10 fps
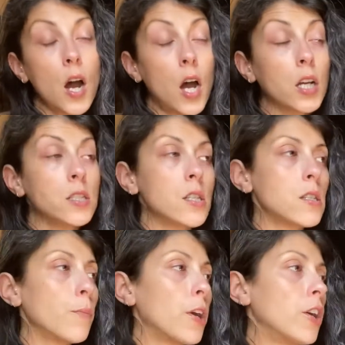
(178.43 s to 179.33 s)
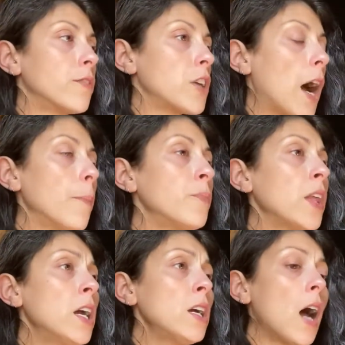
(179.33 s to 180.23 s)
a consistent period of time.
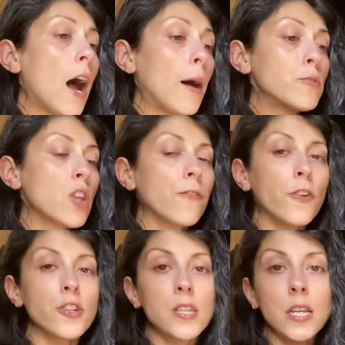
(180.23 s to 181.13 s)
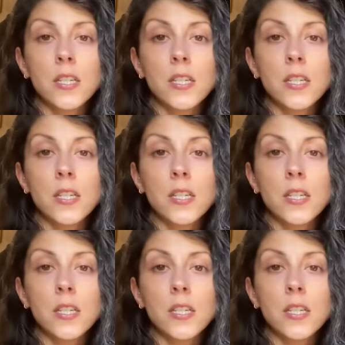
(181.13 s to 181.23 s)
So the first thing to